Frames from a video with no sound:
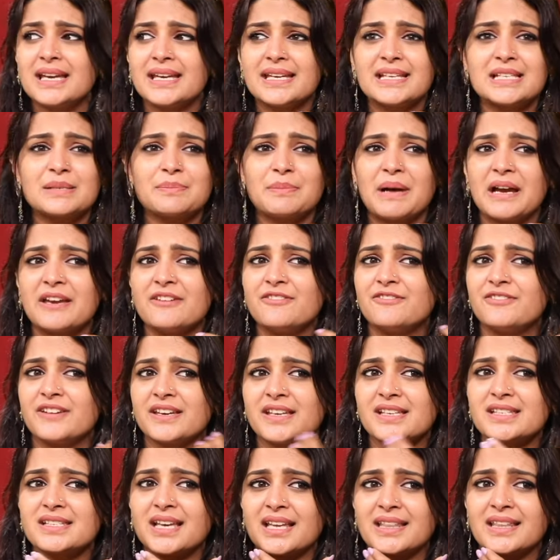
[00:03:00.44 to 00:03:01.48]
is my
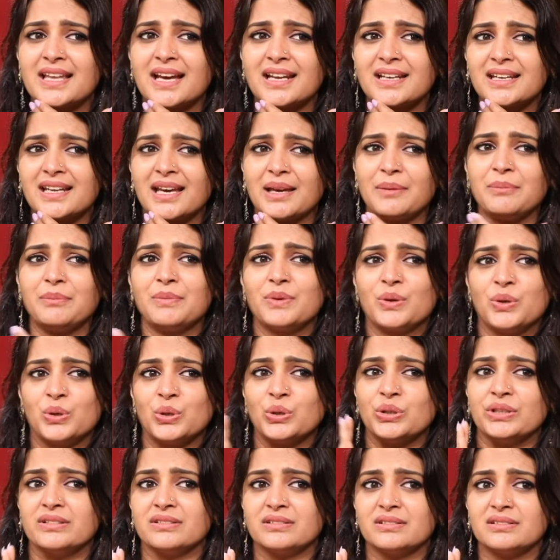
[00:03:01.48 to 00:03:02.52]
face at that time
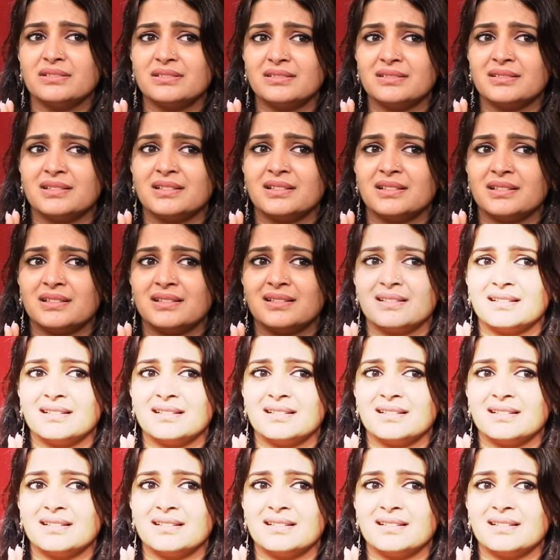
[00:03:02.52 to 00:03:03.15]
good? Good.